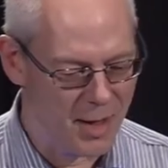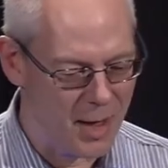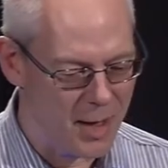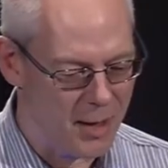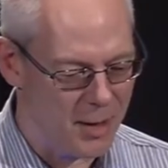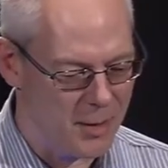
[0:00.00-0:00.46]

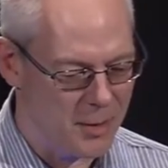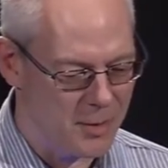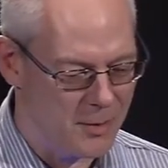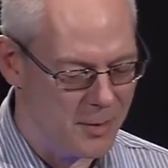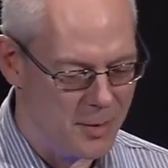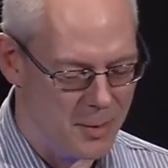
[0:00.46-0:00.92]
Halo
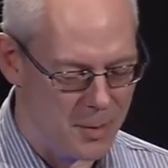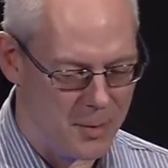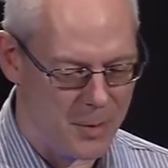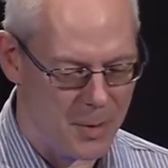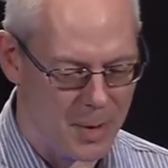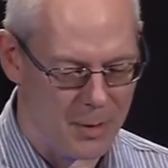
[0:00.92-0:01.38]
and
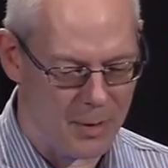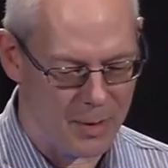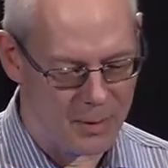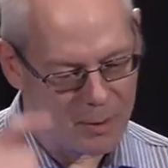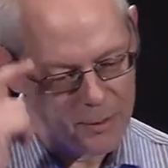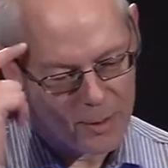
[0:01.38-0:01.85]
Twitter
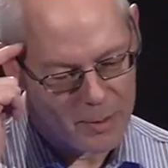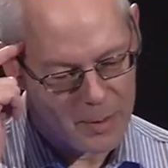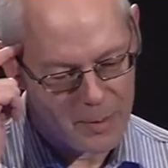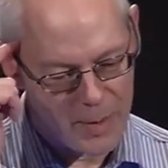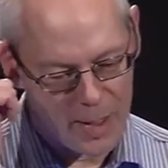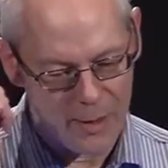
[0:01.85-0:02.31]
and Group.
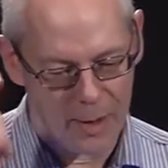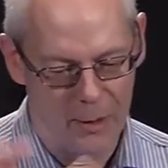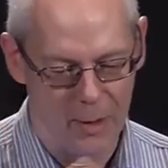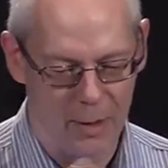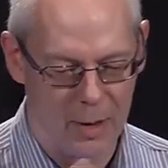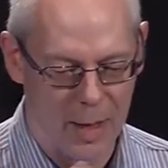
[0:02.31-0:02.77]
Yeah, they
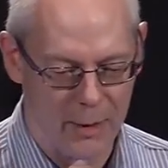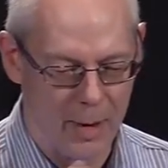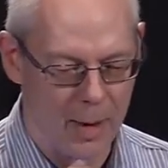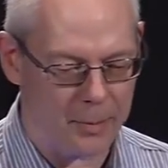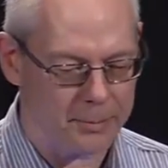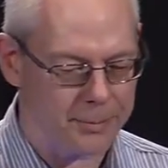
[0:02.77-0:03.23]
all look like
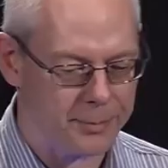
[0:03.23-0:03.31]
that.